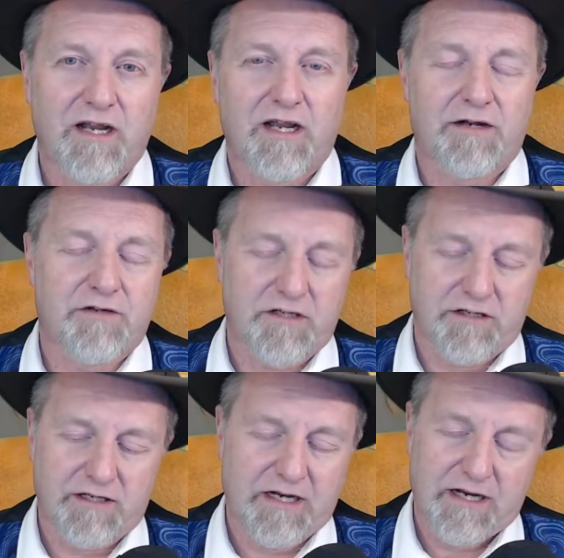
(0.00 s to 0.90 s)
And
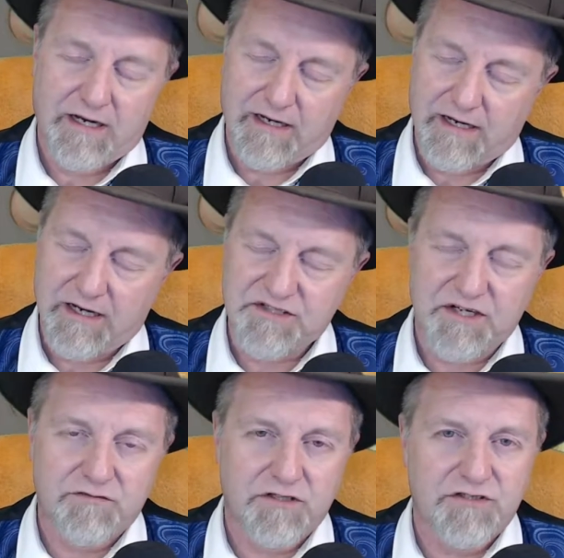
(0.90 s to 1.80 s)
as
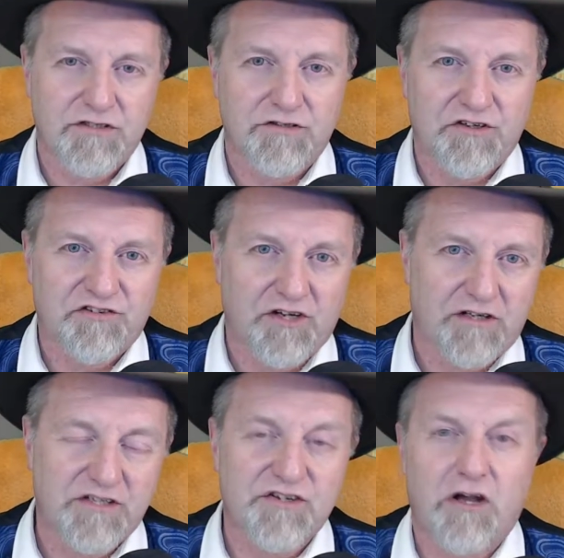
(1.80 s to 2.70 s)
I've continued to say,
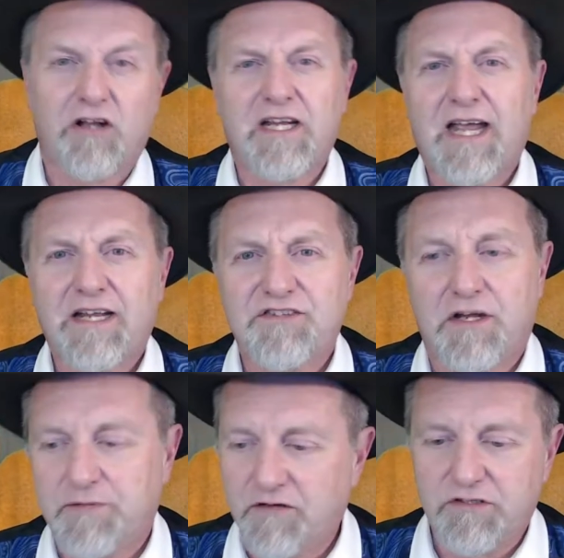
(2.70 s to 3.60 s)
this all adds
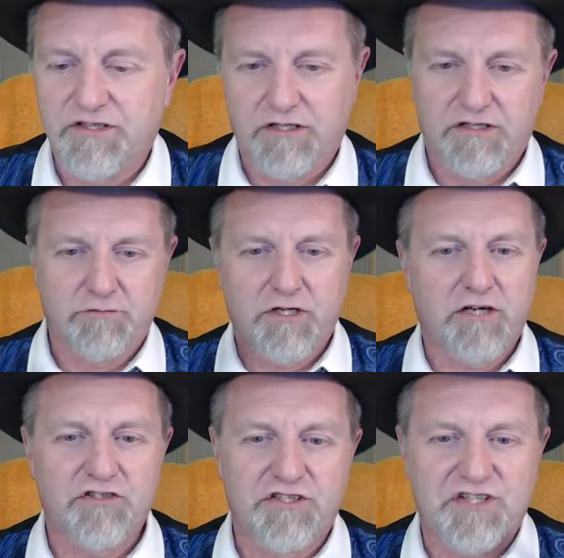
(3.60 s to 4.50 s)
up. Everything, the
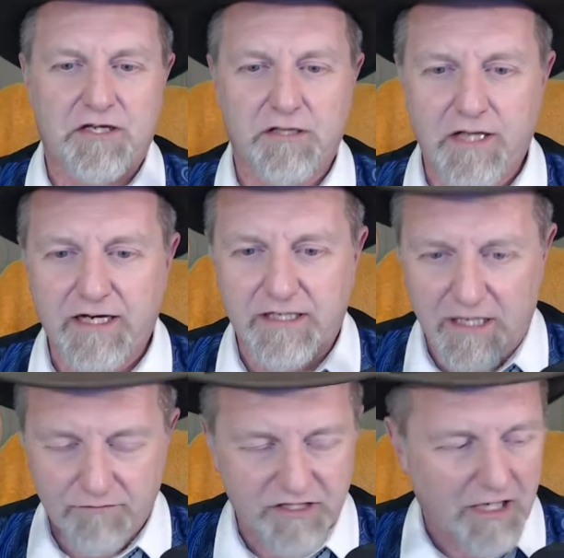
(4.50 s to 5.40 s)
production design, lighting,
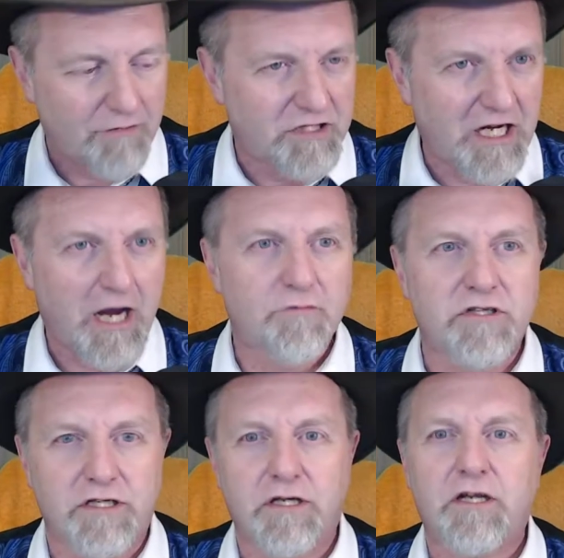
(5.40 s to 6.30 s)

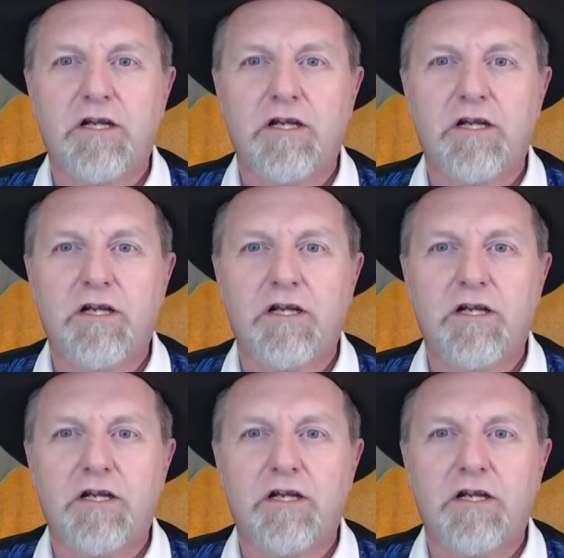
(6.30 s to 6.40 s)
everything